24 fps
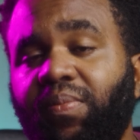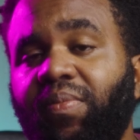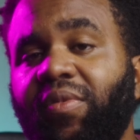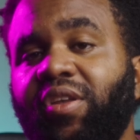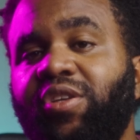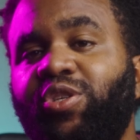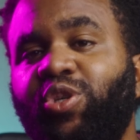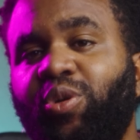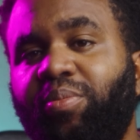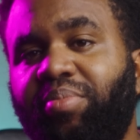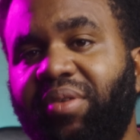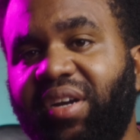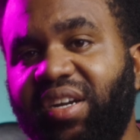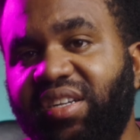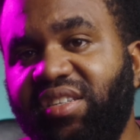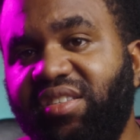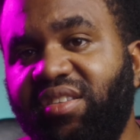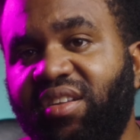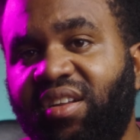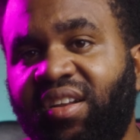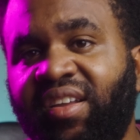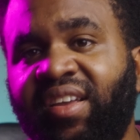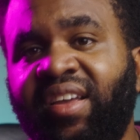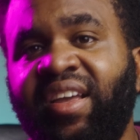So
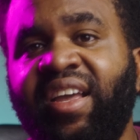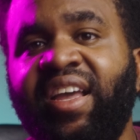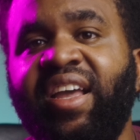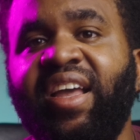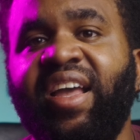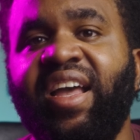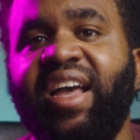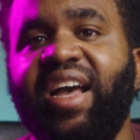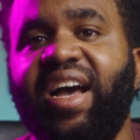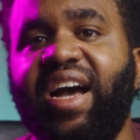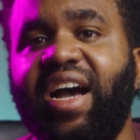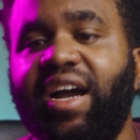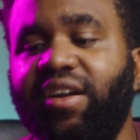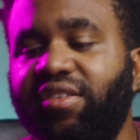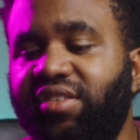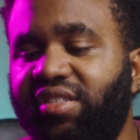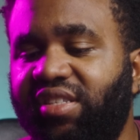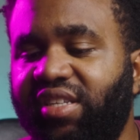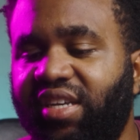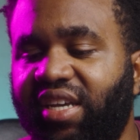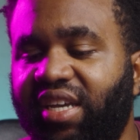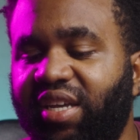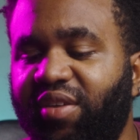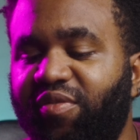personally, I would
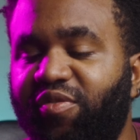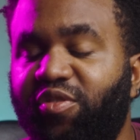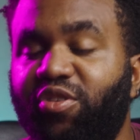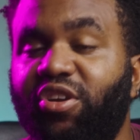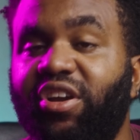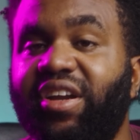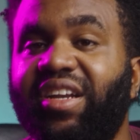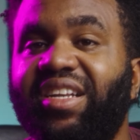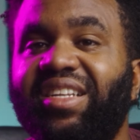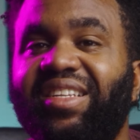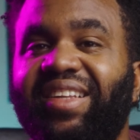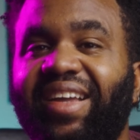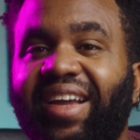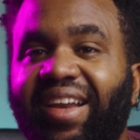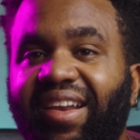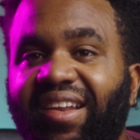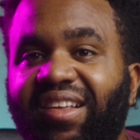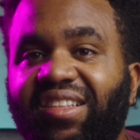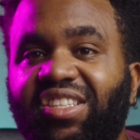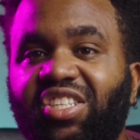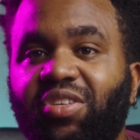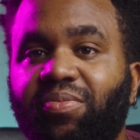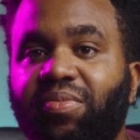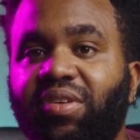say if you're
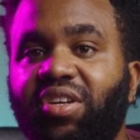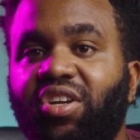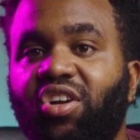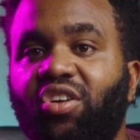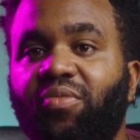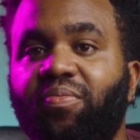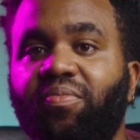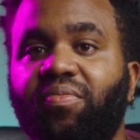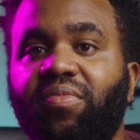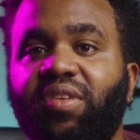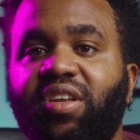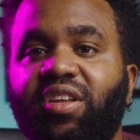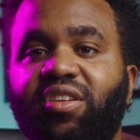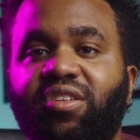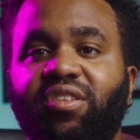intending to become,